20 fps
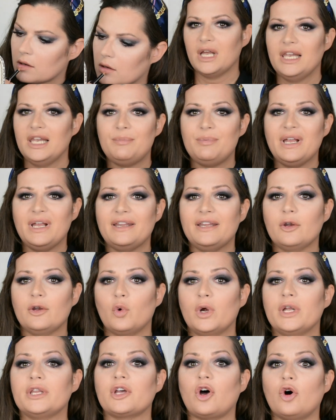The liner
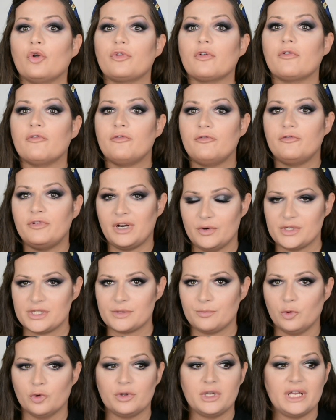went on very
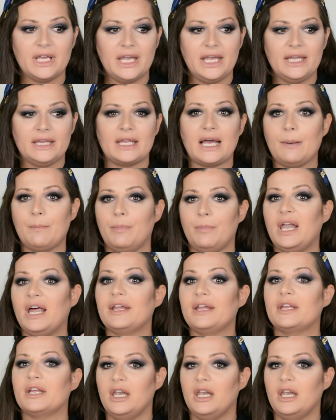smoothly, it applied